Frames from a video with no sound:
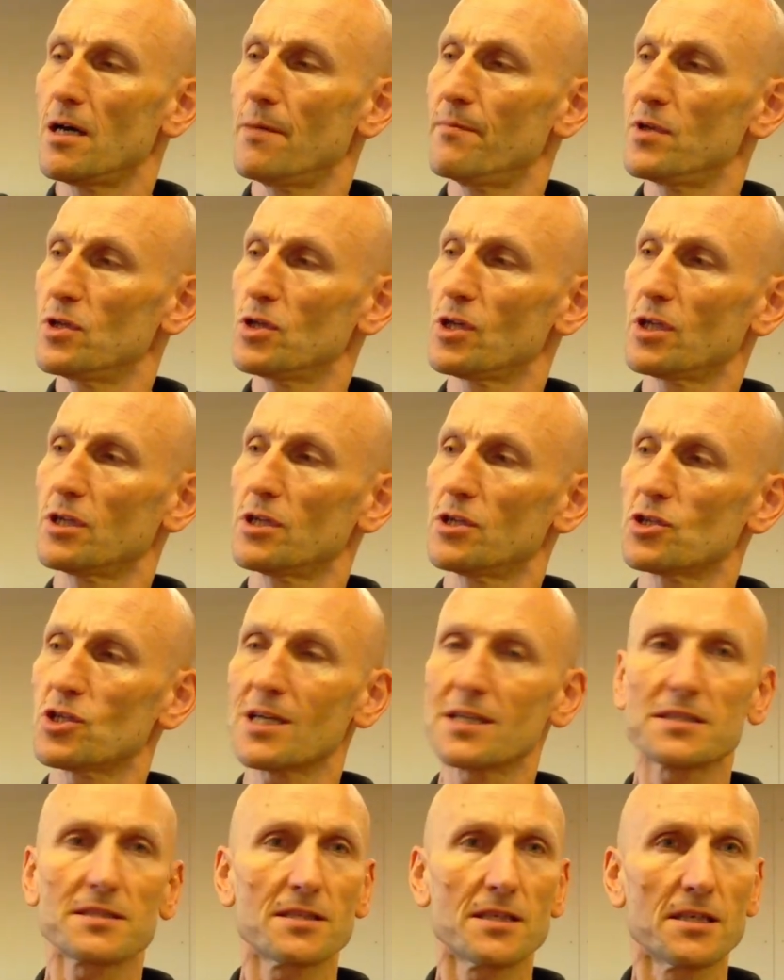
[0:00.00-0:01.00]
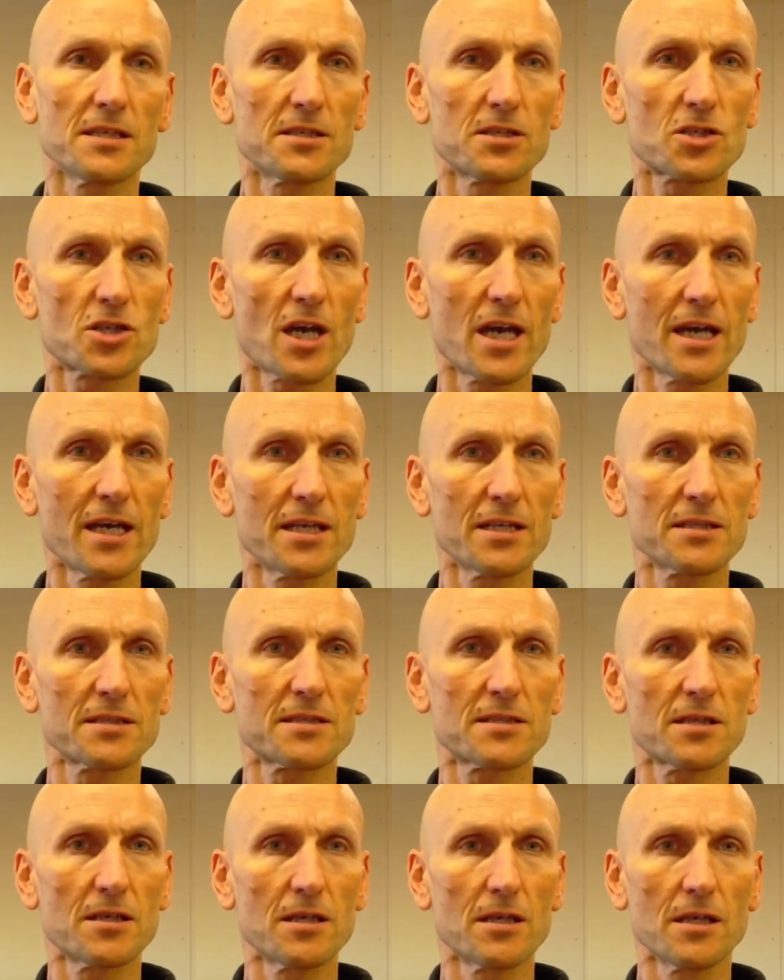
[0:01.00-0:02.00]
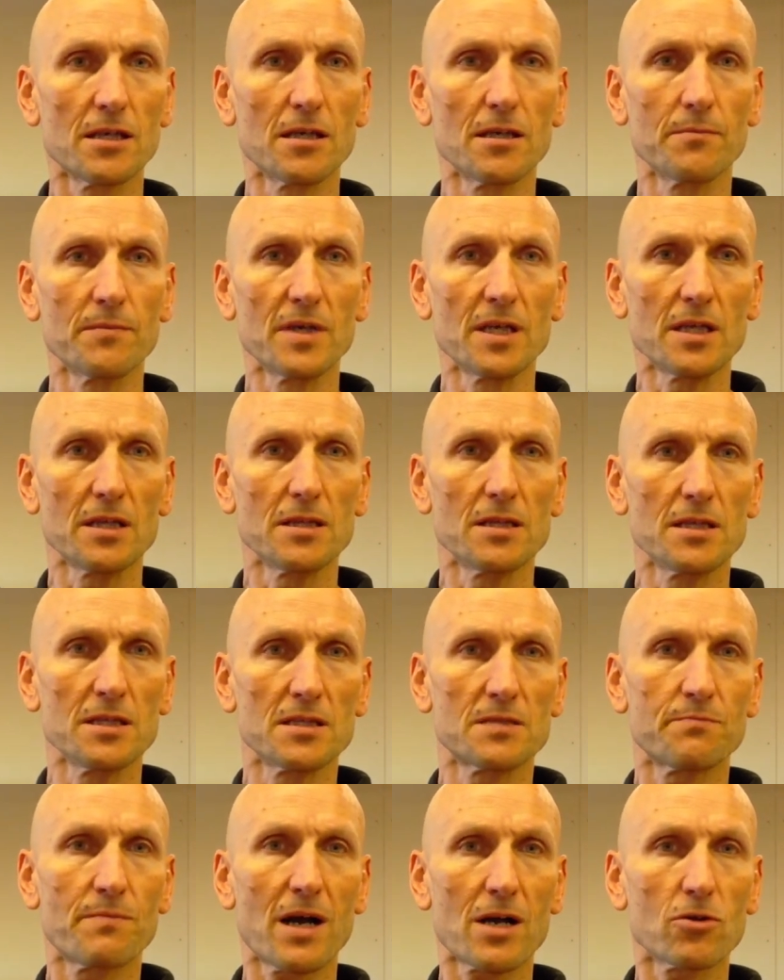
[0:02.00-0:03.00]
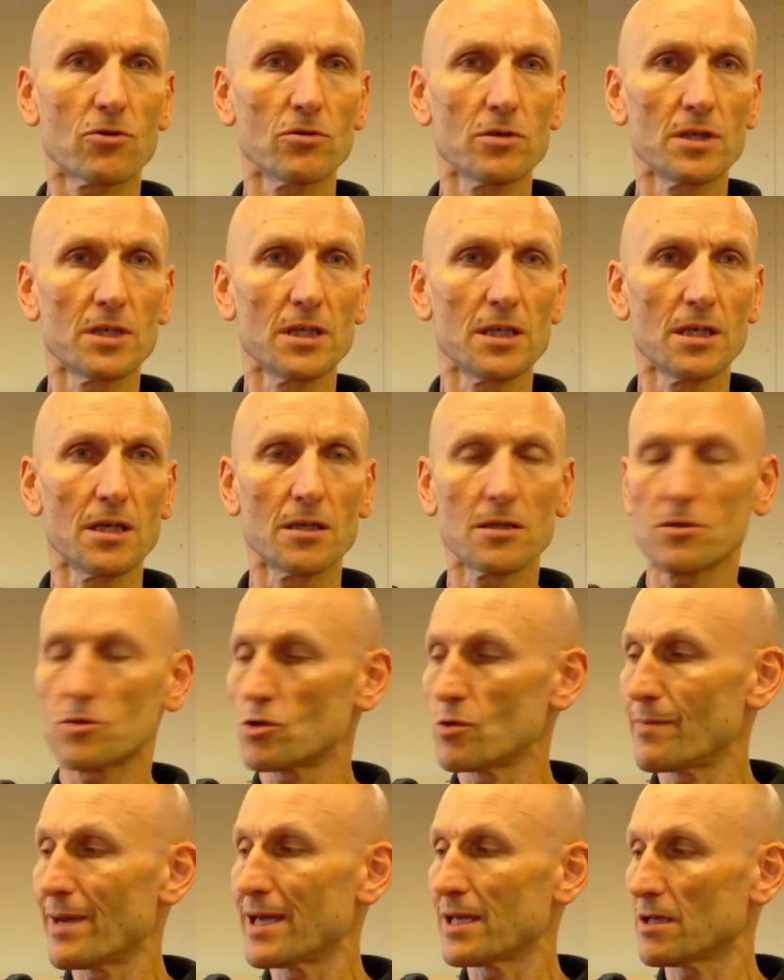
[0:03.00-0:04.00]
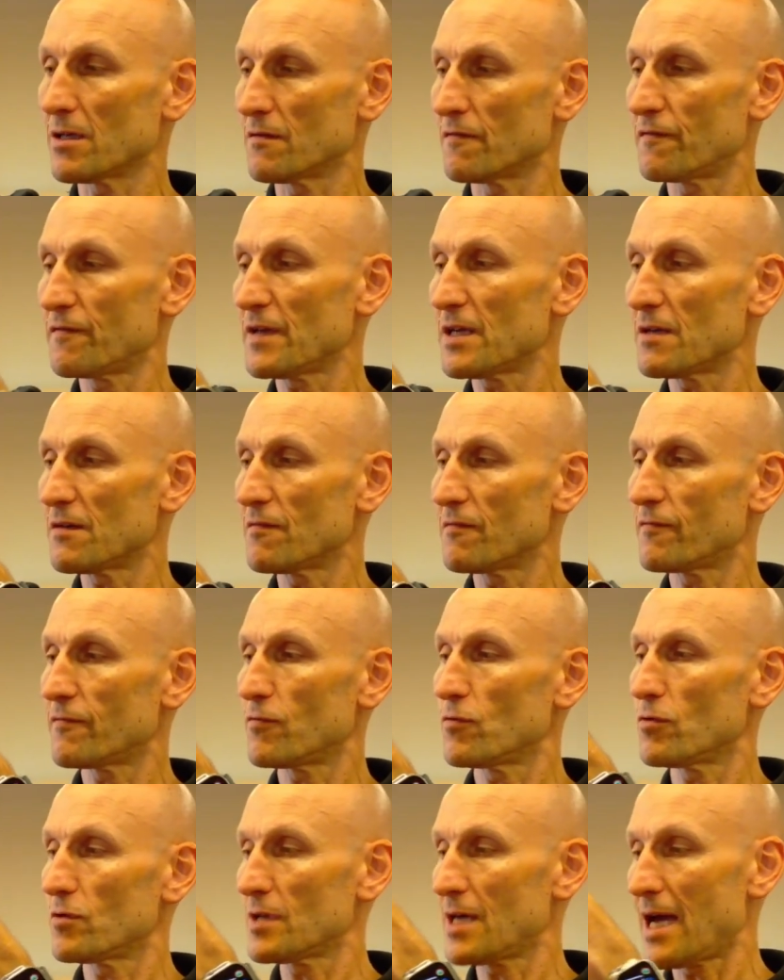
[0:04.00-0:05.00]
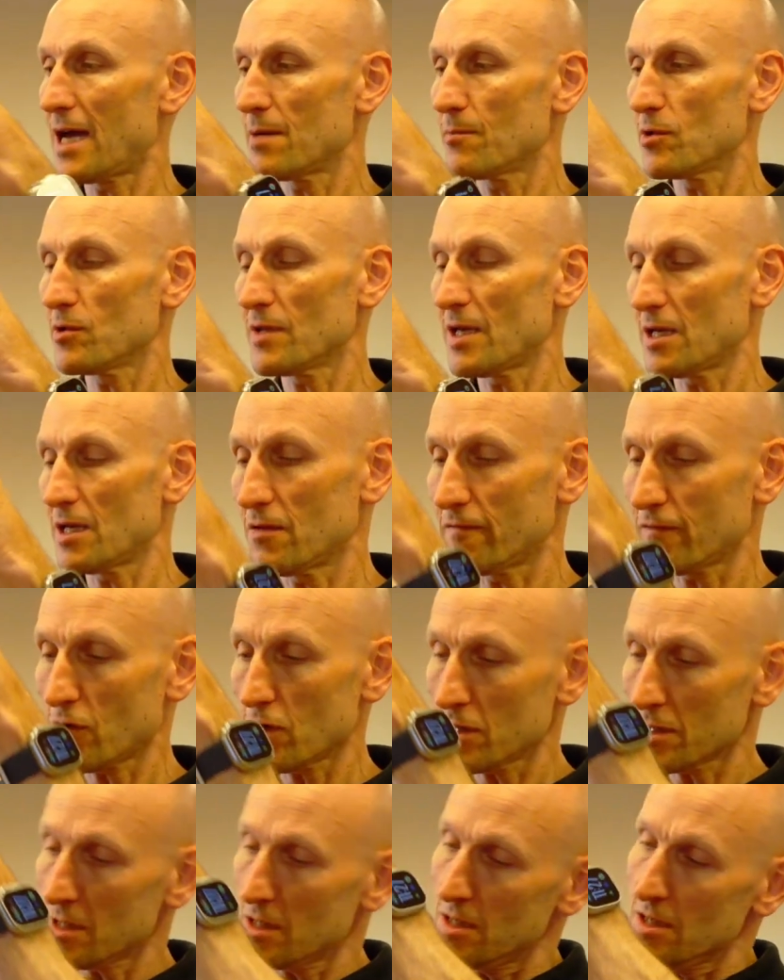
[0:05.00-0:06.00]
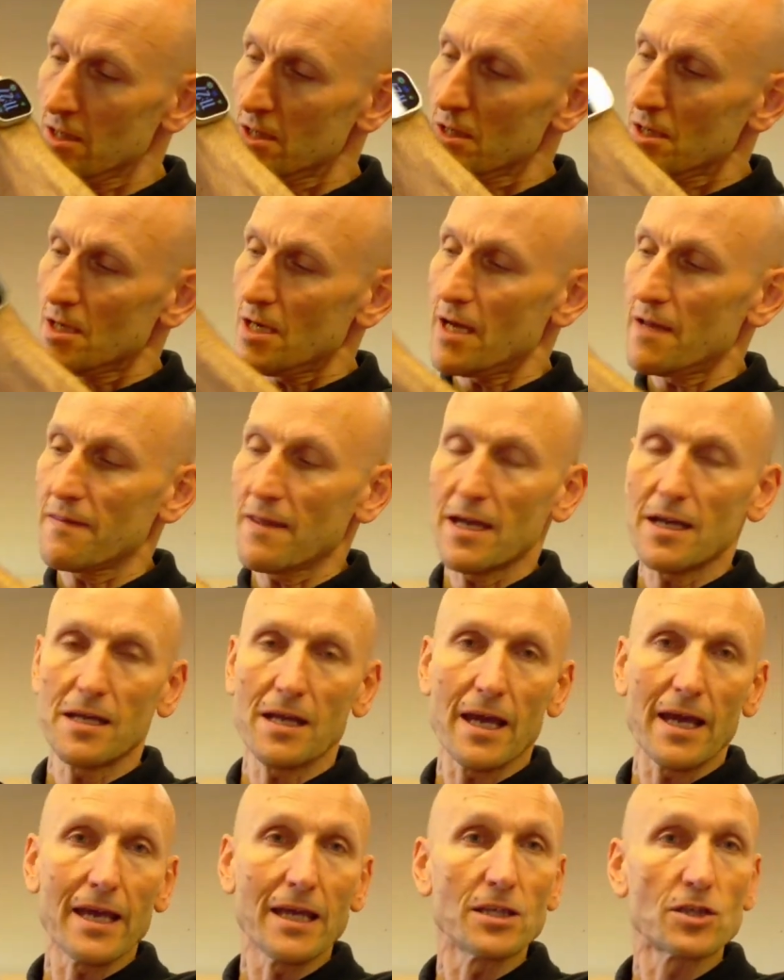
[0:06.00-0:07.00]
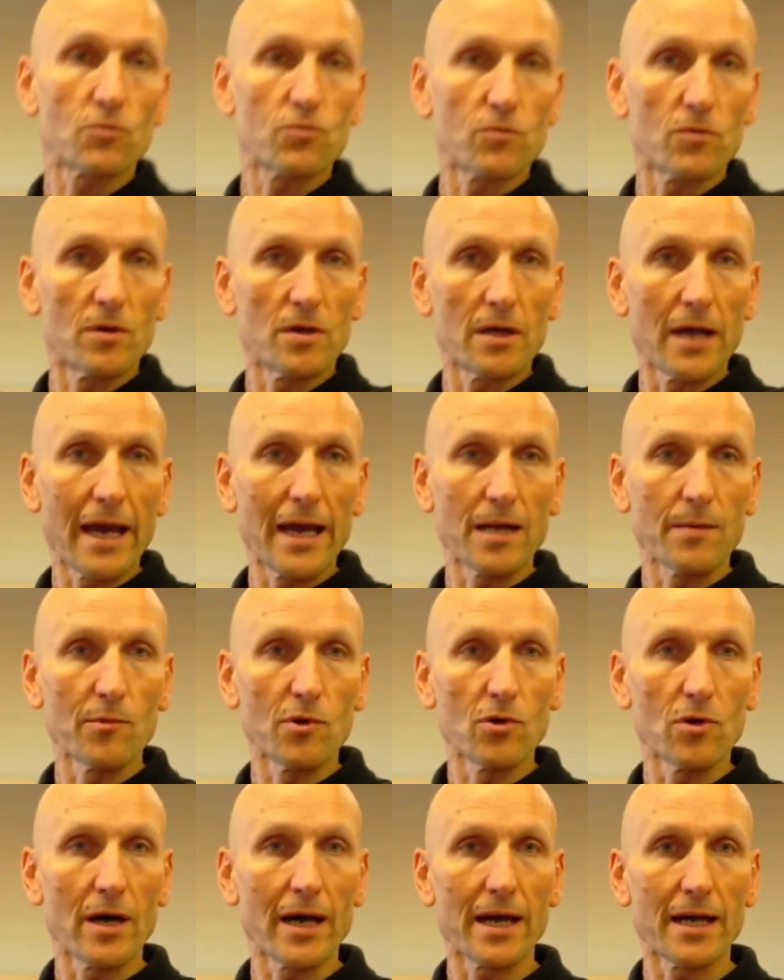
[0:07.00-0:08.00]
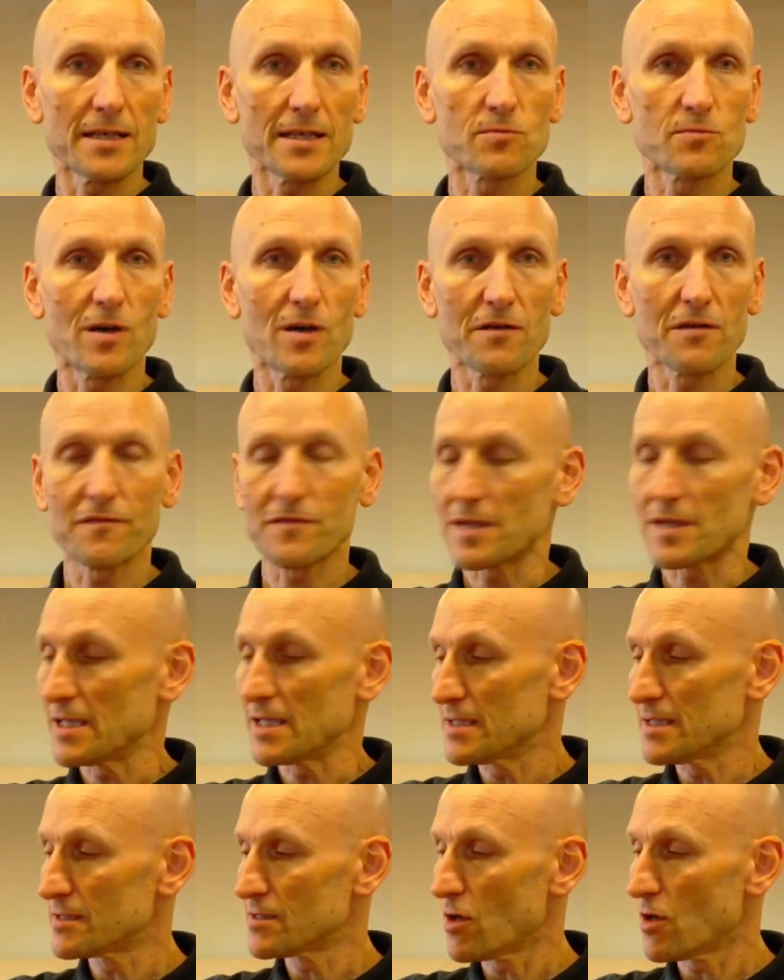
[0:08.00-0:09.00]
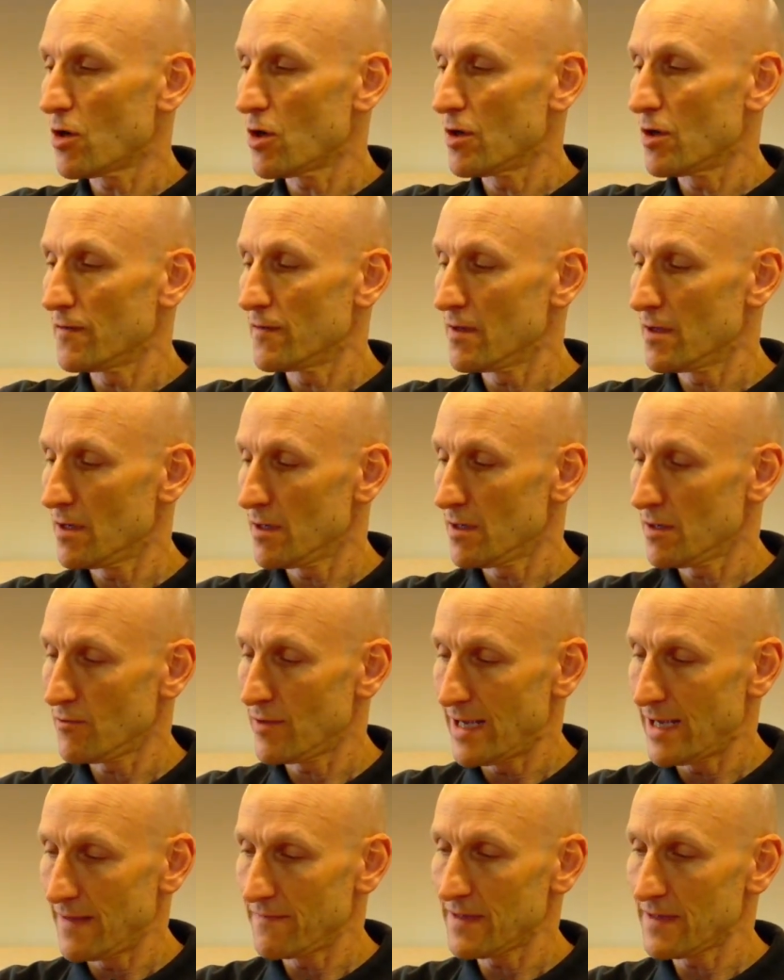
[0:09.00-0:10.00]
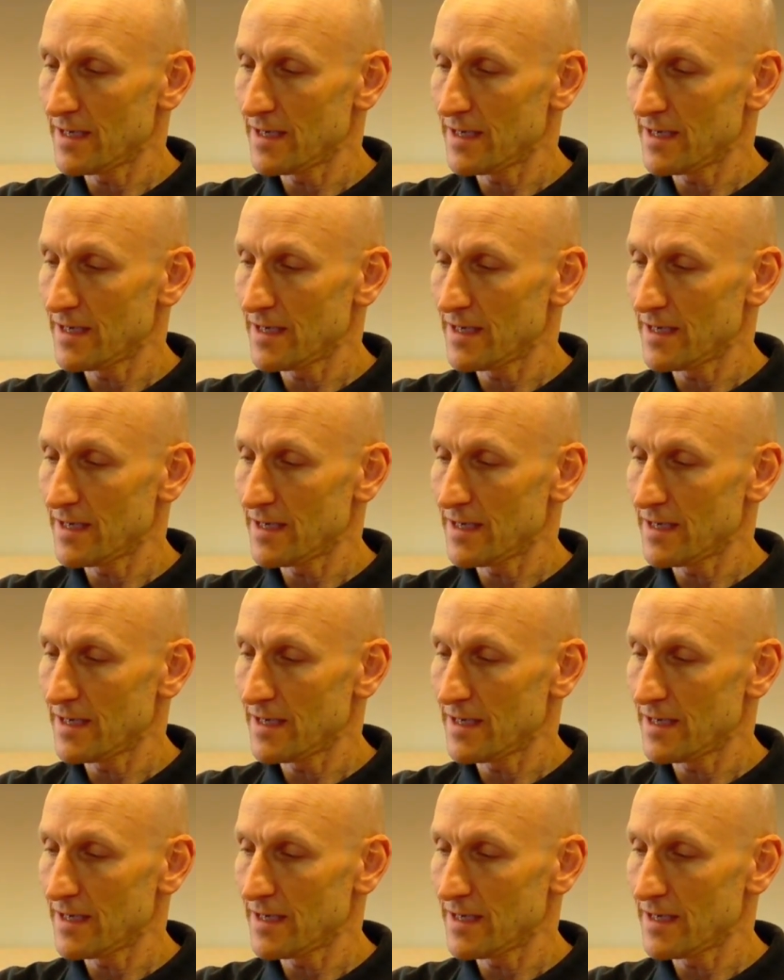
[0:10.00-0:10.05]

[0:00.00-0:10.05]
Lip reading: You can adjust these chains in this buckle here to make it fit for the animal that got, and then each animal has one of these on around their